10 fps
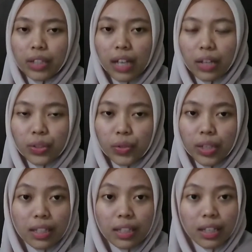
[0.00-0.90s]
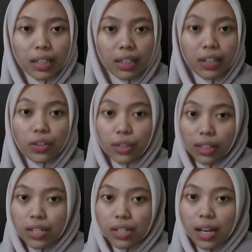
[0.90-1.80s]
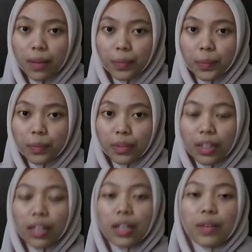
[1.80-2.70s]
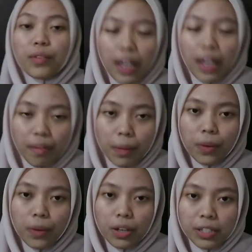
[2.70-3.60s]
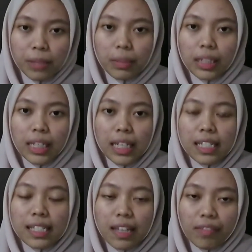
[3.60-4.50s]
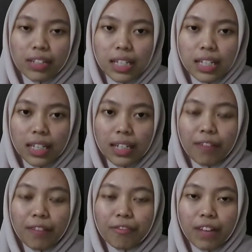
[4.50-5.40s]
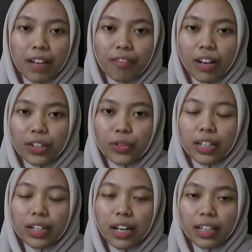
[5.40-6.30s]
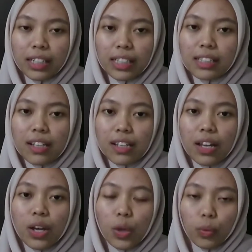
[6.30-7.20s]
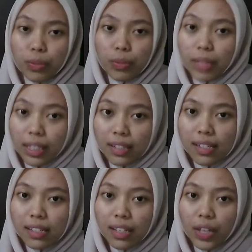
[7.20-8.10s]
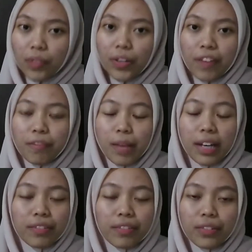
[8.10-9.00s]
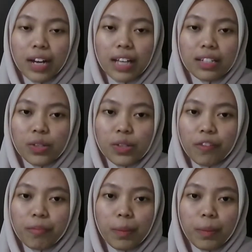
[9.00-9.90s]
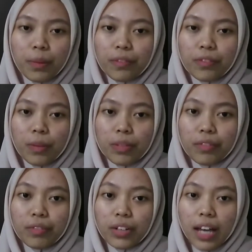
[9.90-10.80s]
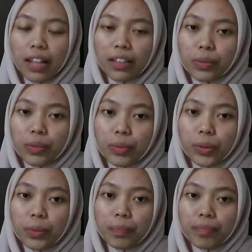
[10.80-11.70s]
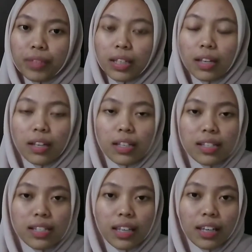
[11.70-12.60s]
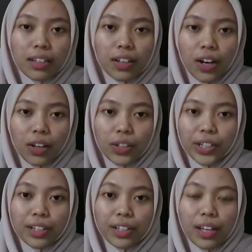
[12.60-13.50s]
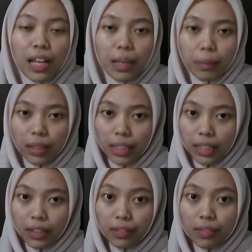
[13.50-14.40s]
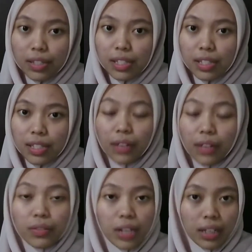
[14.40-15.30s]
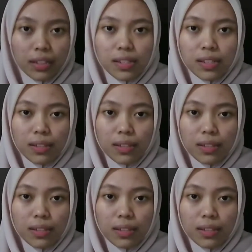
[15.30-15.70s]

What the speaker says: country, Indonesia. We have approximately 17 and 500 islands, which means we have many varieties of people from different ethnic group, skin color, beliefs, and race.